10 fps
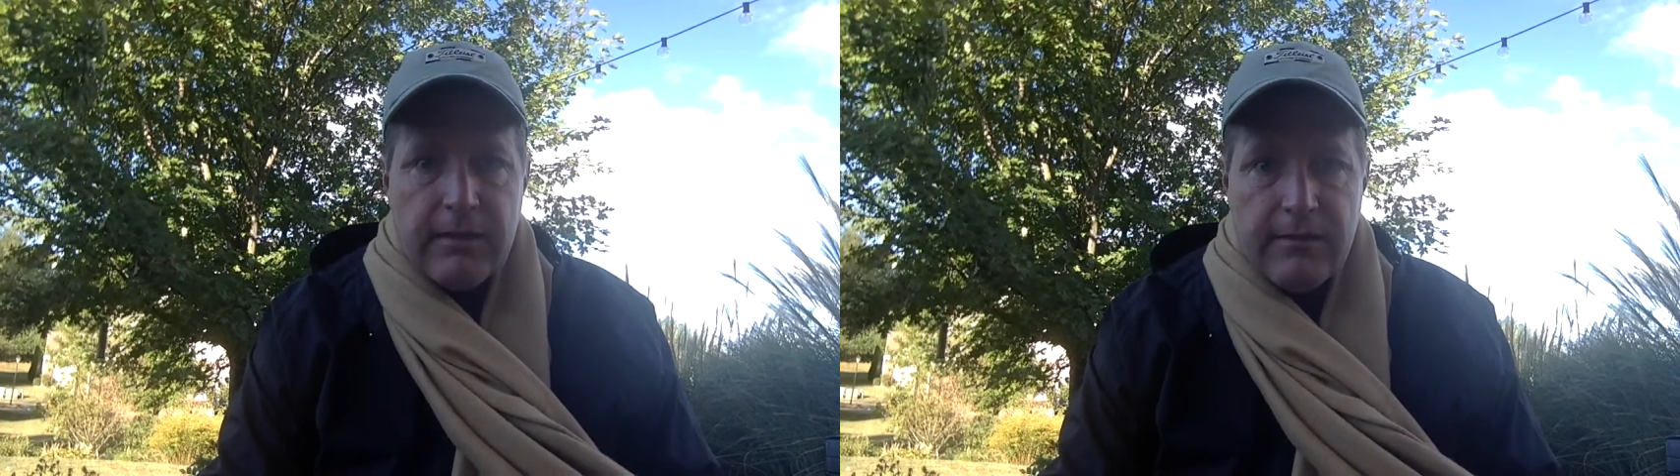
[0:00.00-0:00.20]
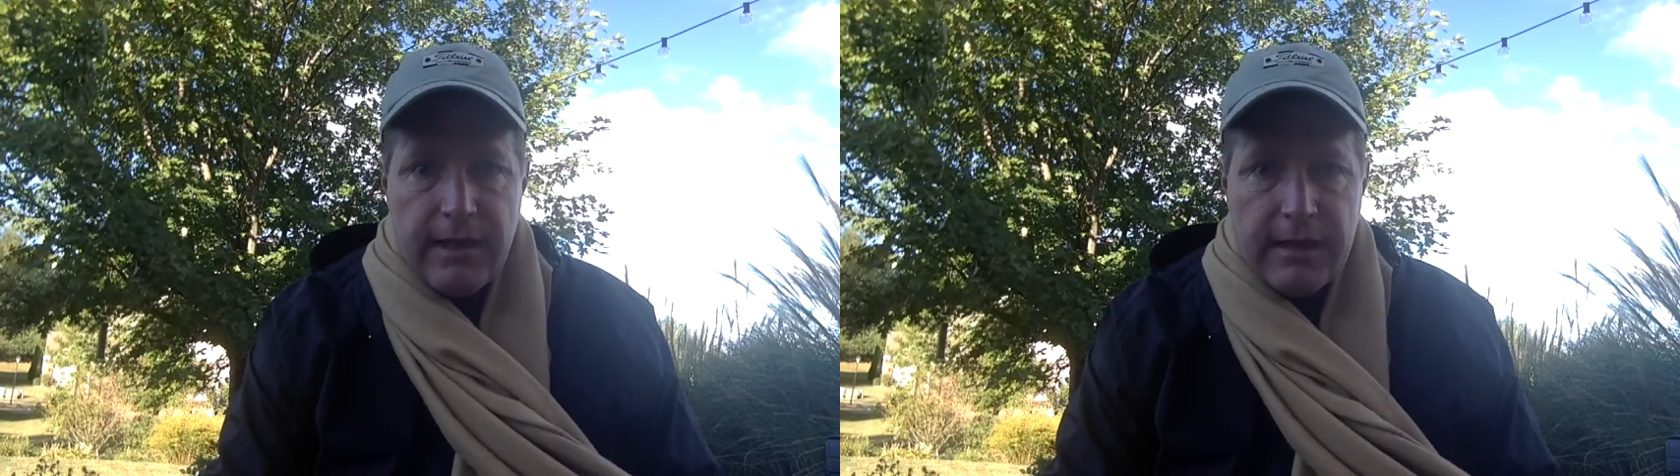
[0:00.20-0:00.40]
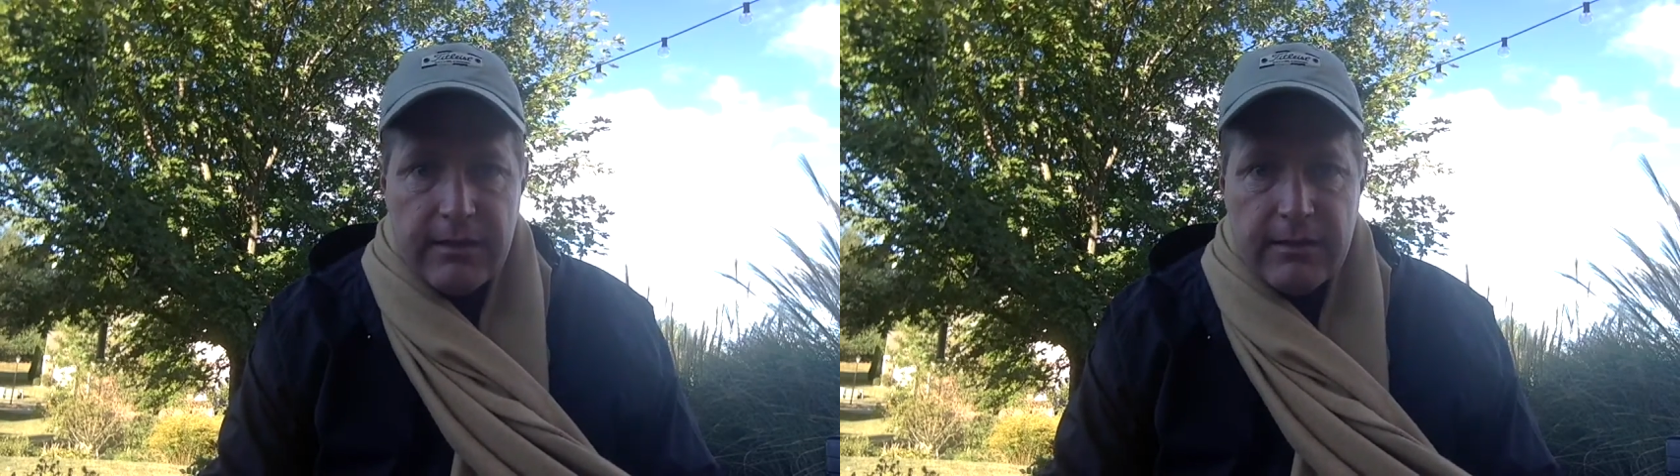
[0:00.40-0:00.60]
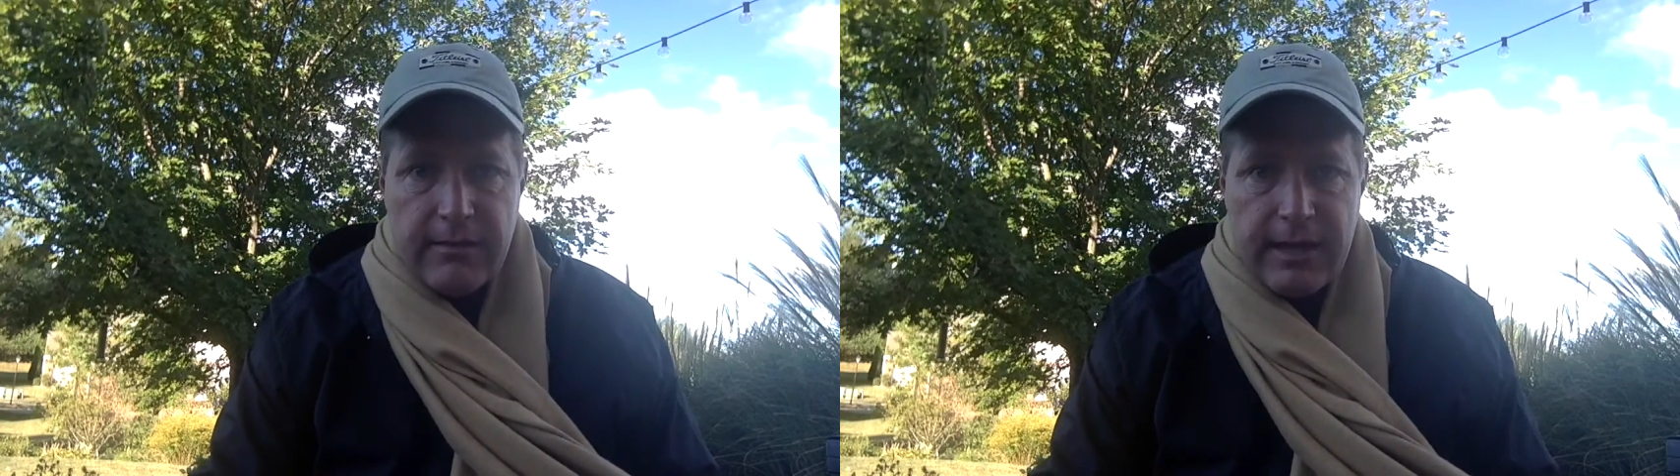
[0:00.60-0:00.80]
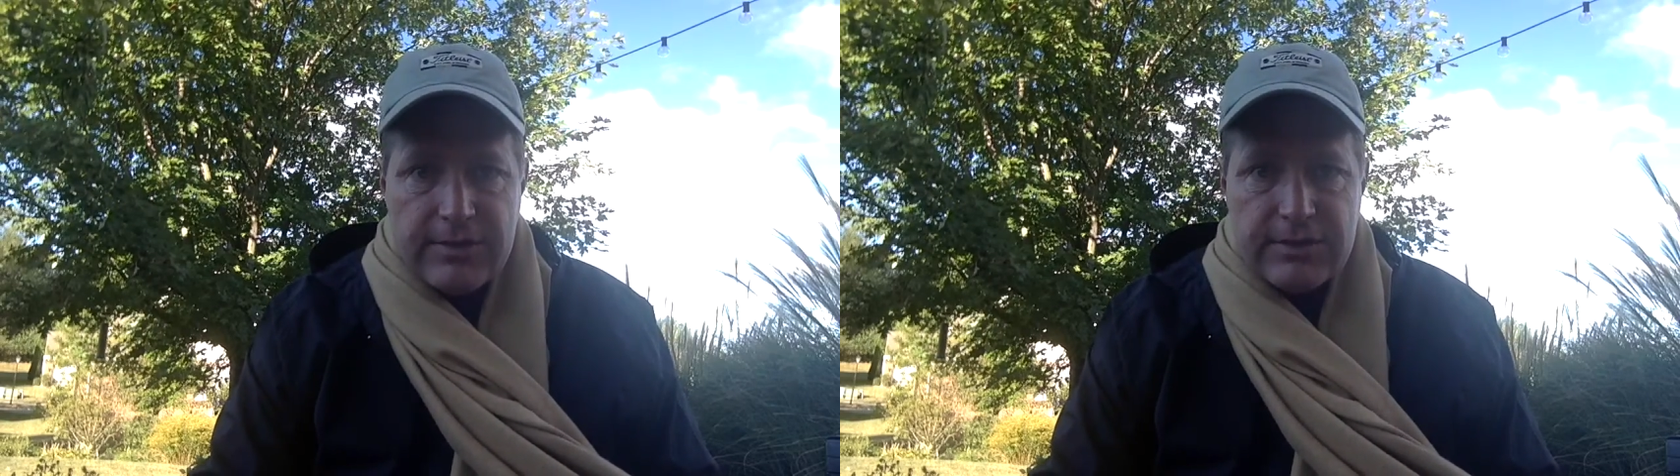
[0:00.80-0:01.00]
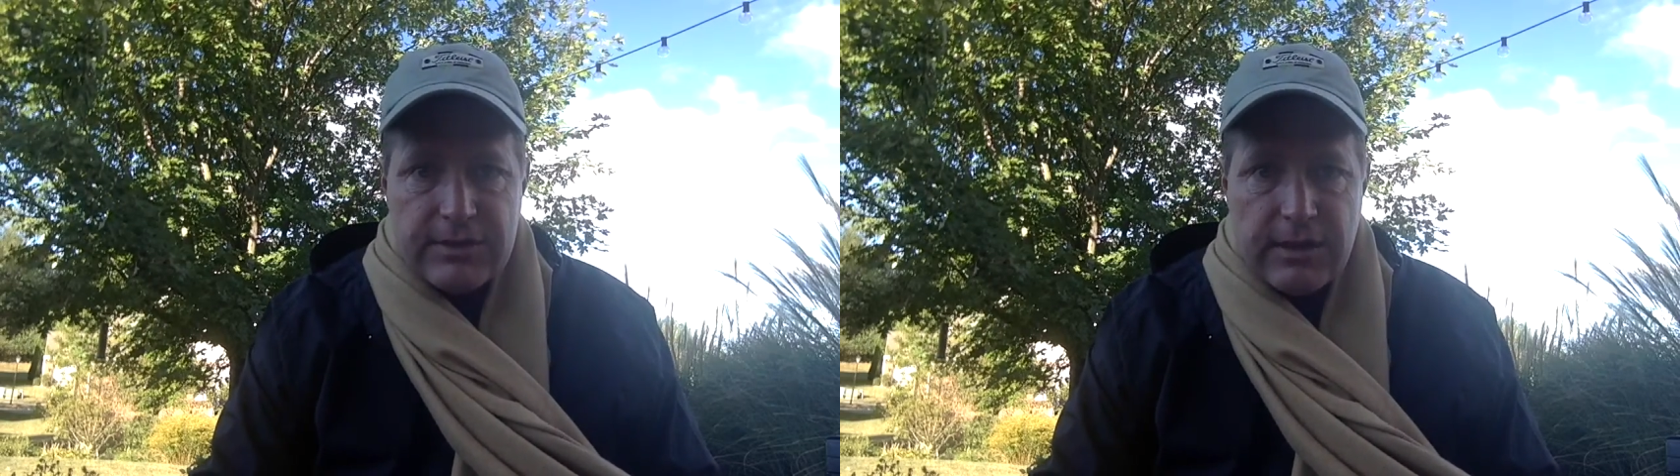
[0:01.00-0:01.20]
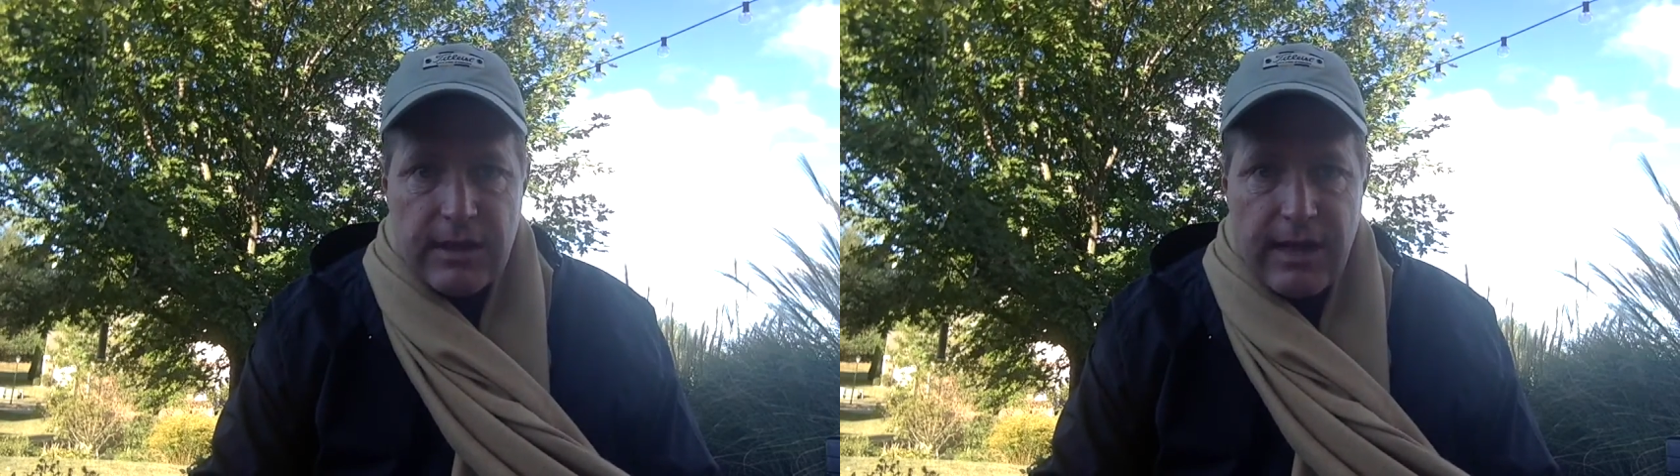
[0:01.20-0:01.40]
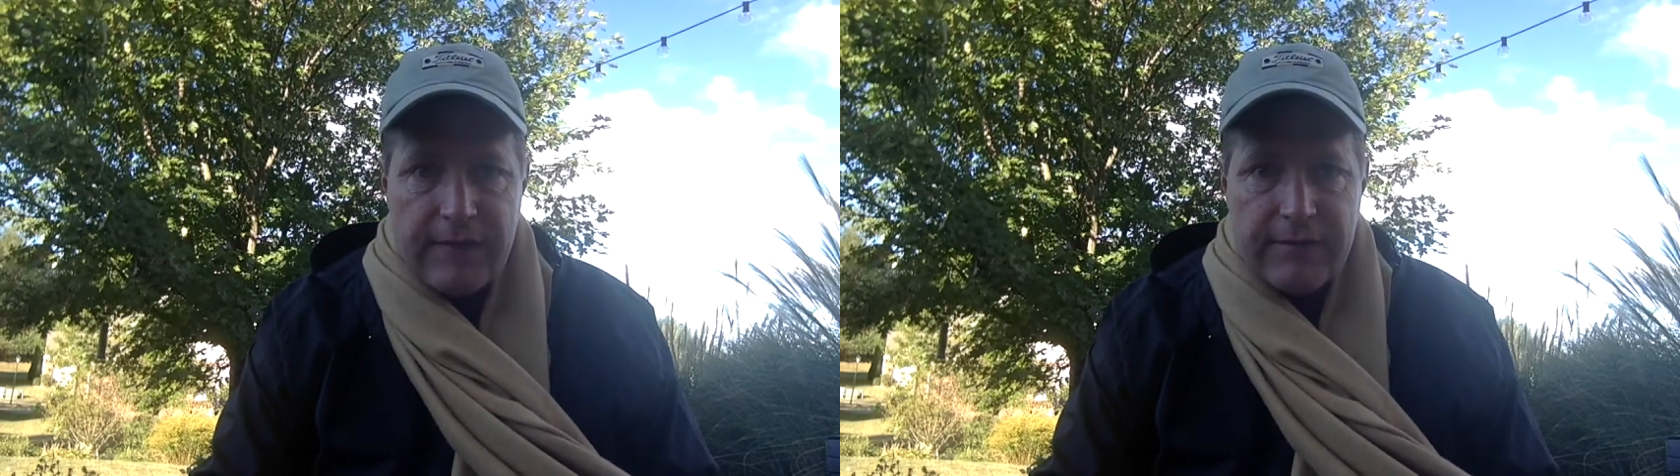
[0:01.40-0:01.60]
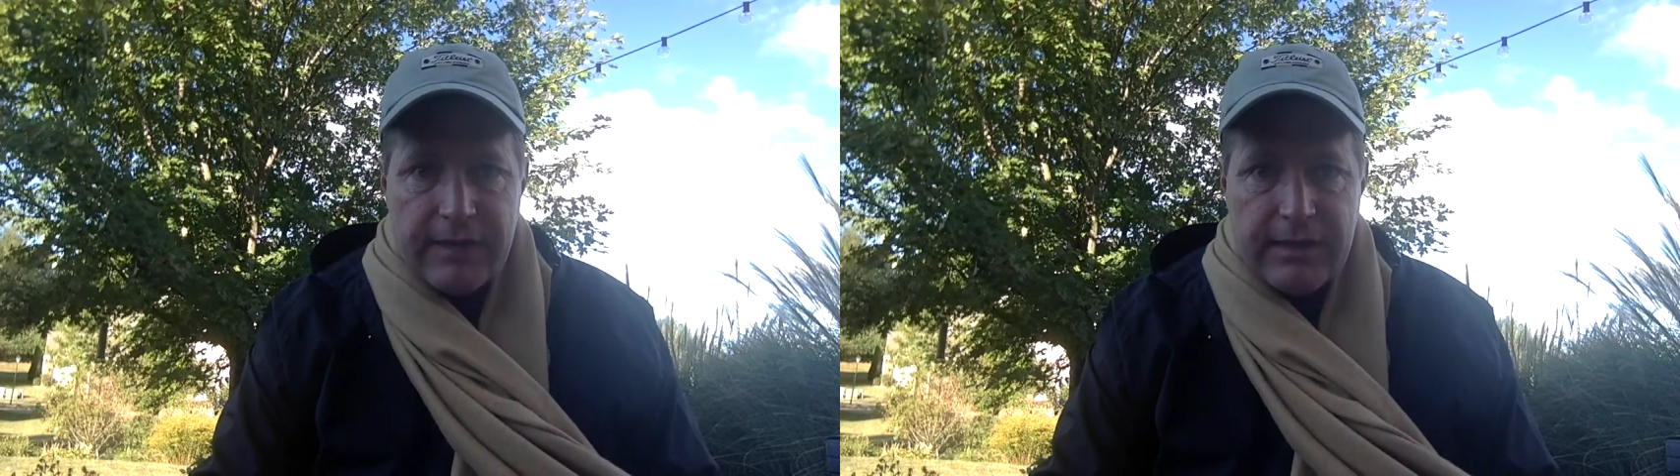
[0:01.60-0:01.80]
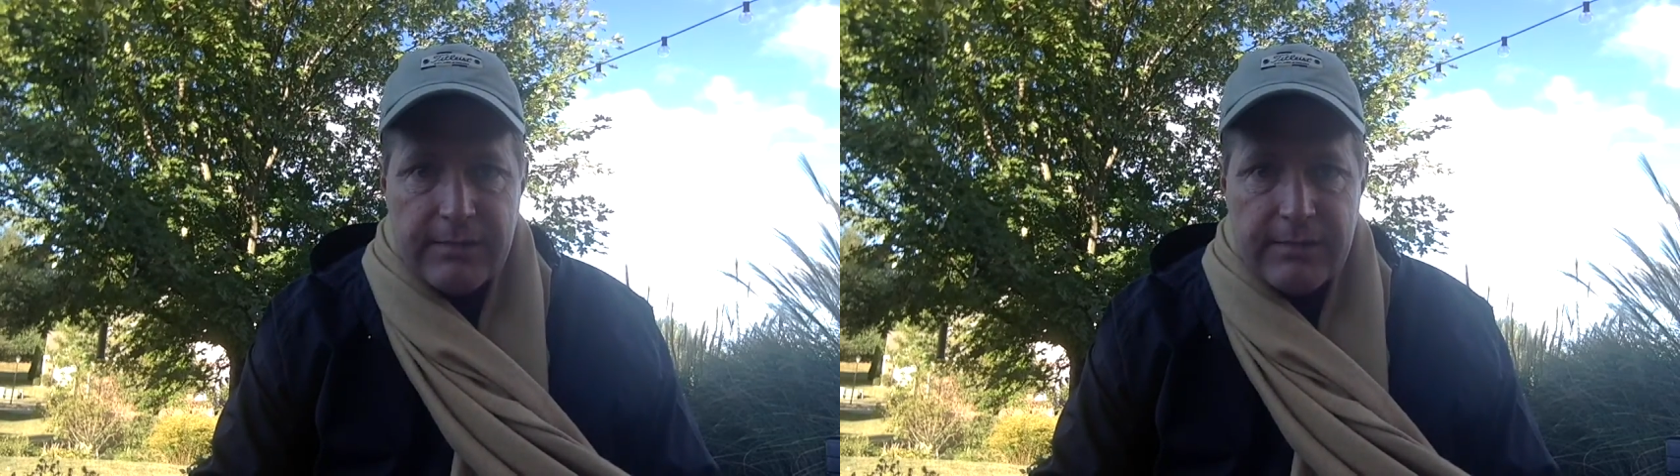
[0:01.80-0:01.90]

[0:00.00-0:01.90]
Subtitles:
then that's hyphenated